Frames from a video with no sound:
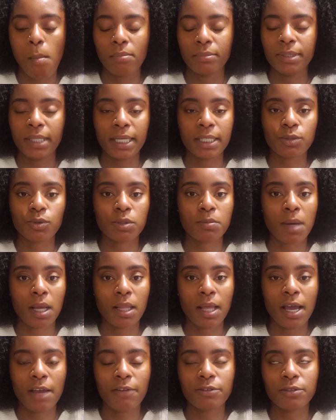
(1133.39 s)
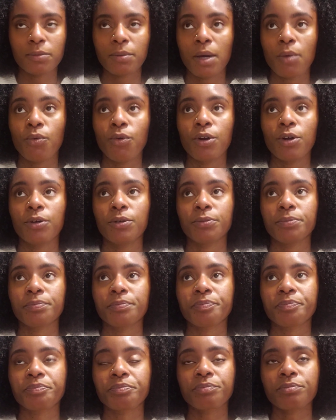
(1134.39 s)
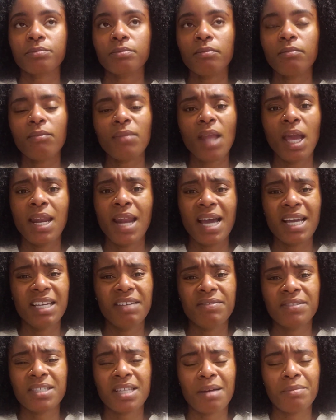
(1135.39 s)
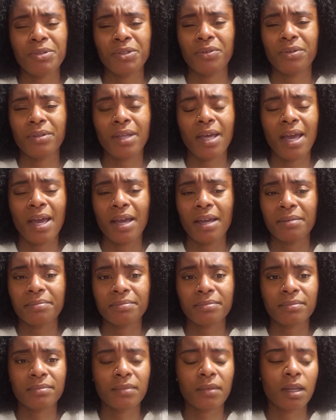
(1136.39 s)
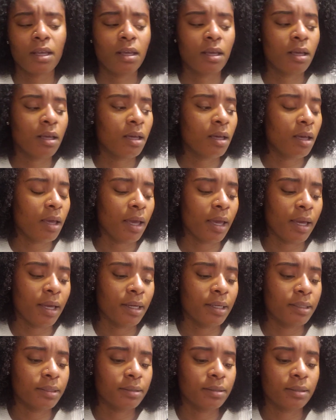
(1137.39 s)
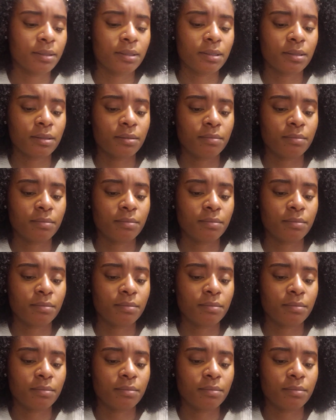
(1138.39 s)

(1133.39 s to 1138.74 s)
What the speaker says: dance was my life, was my world. And I even stopped doing that. And